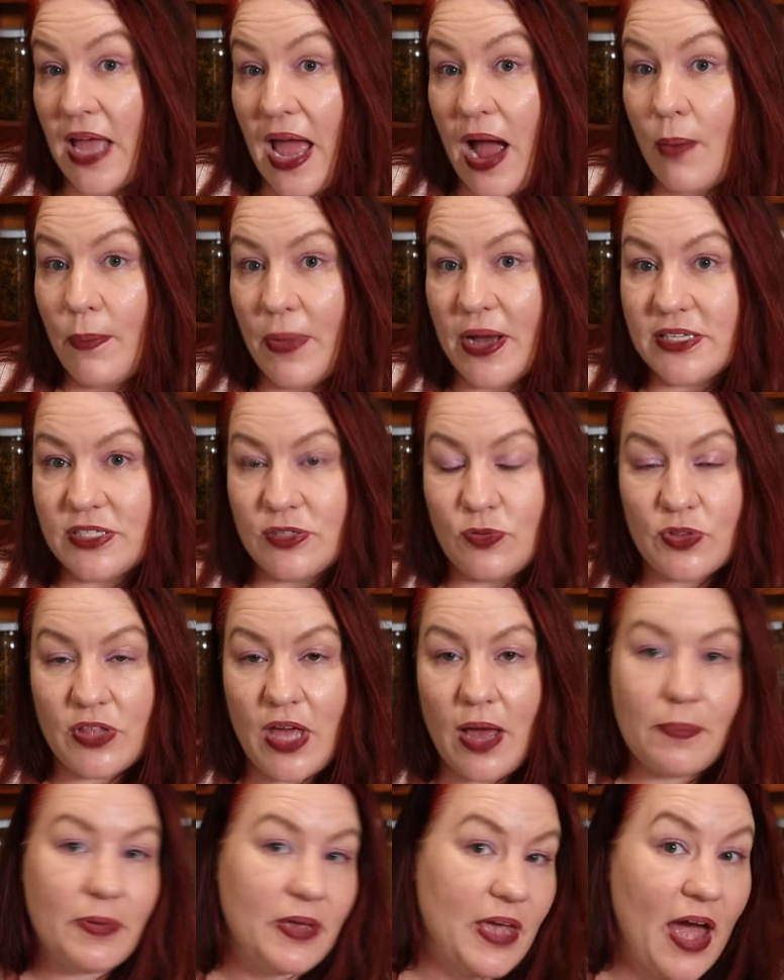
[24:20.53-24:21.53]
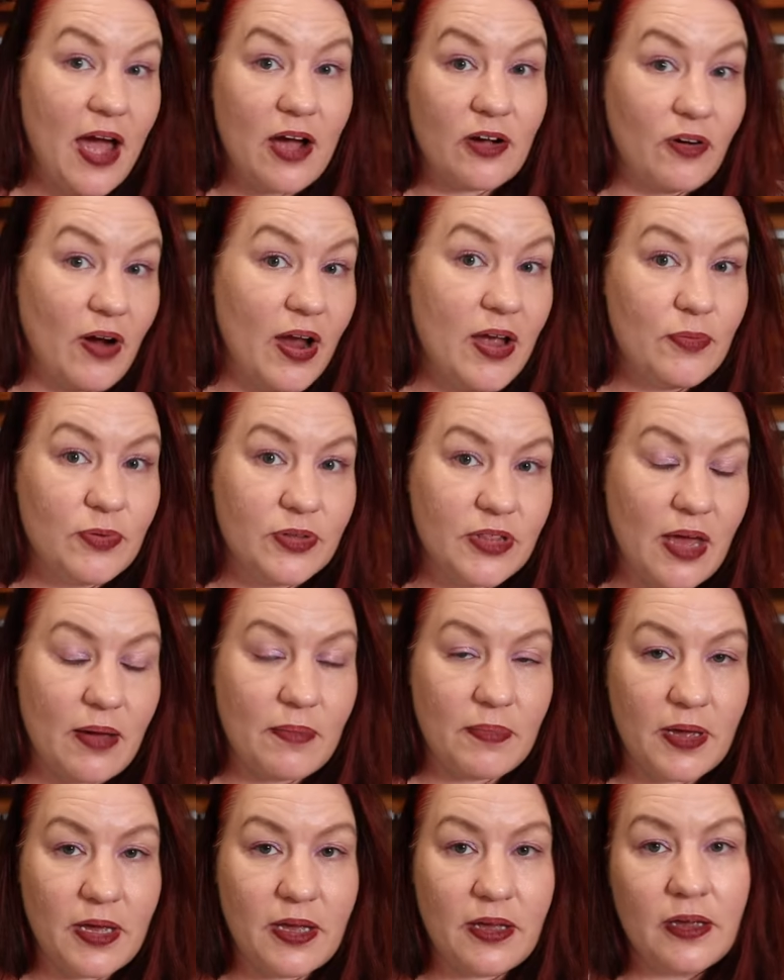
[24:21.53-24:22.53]
How amazing would that be? How great would
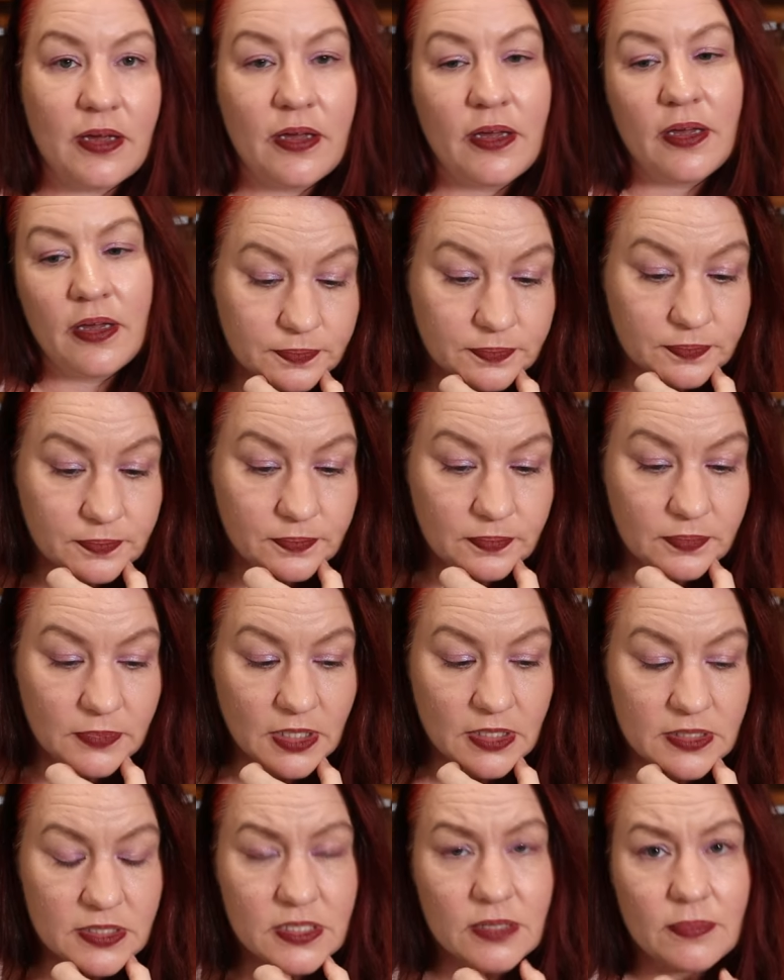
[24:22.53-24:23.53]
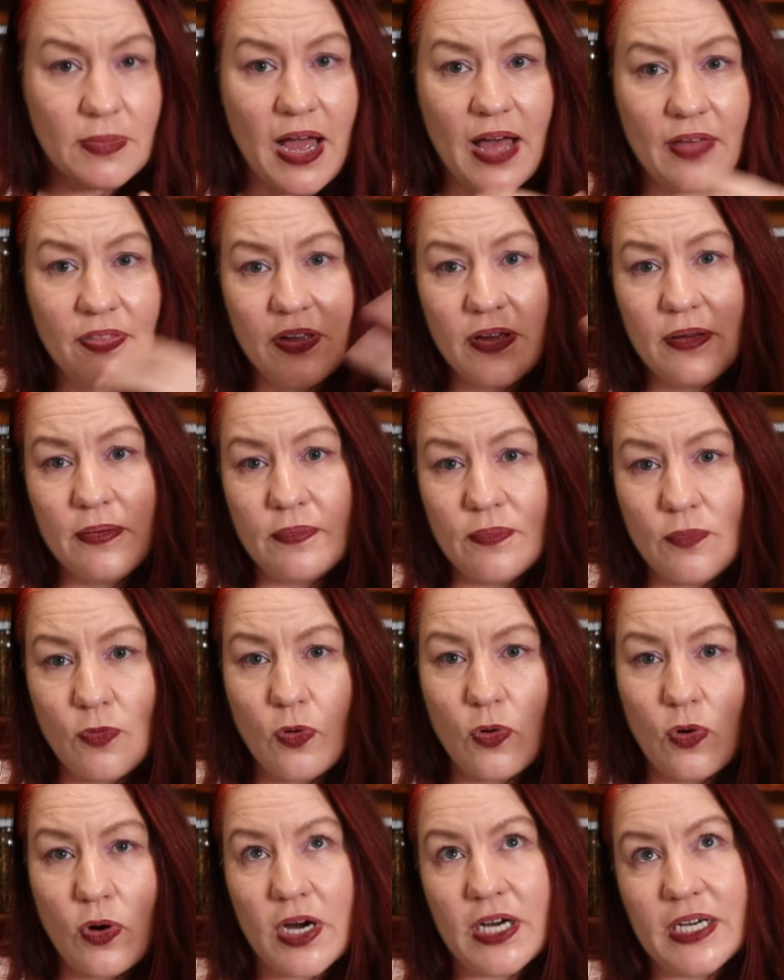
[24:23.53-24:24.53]
that be? Some other
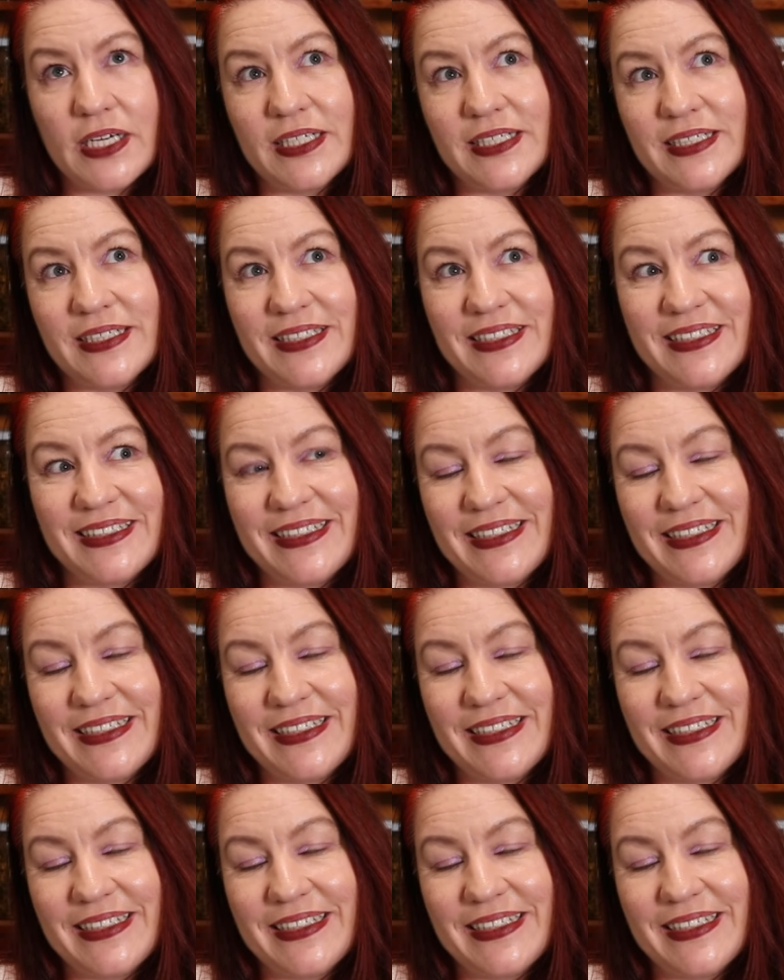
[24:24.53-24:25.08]
more